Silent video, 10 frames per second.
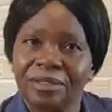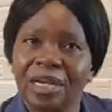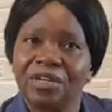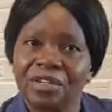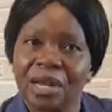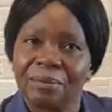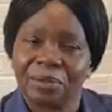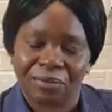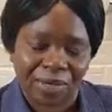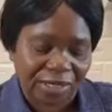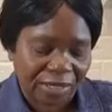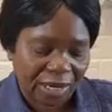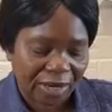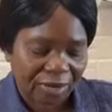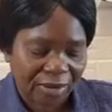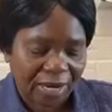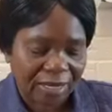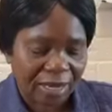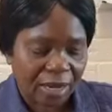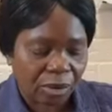10 tribes of Israel.
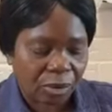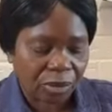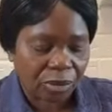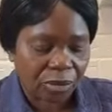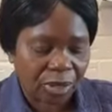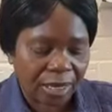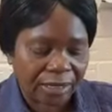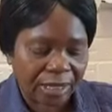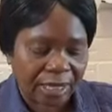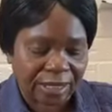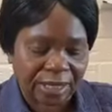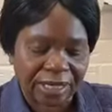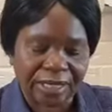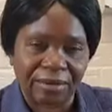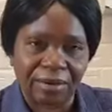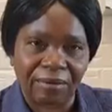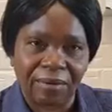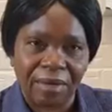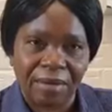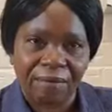Right? Go to Ezekiel
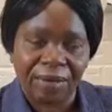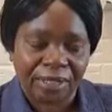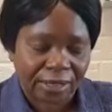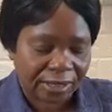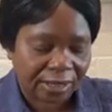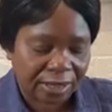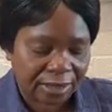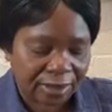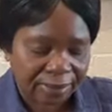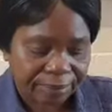37, verse 16.